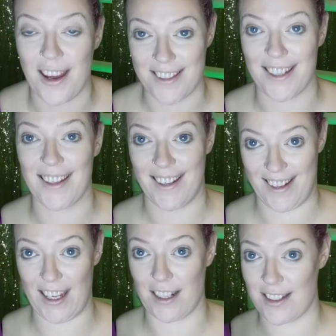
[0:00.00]
as a
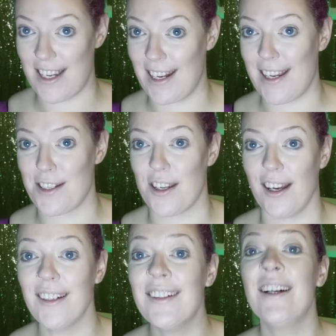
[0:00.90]
young
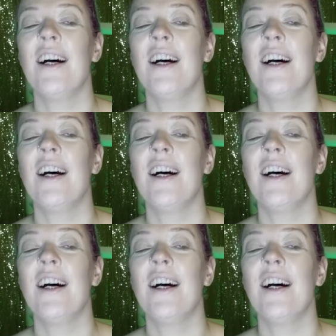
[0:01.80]
teenager.